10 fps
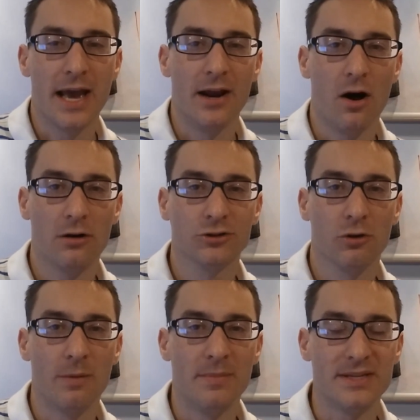and
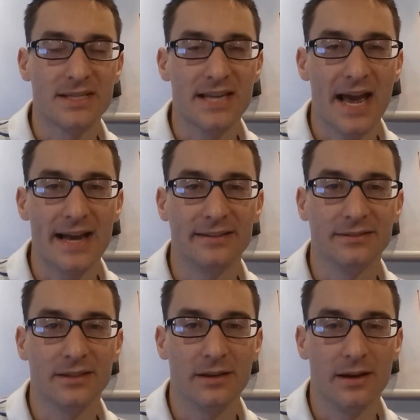also the
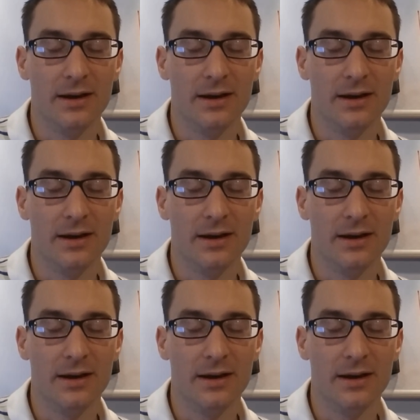mistakes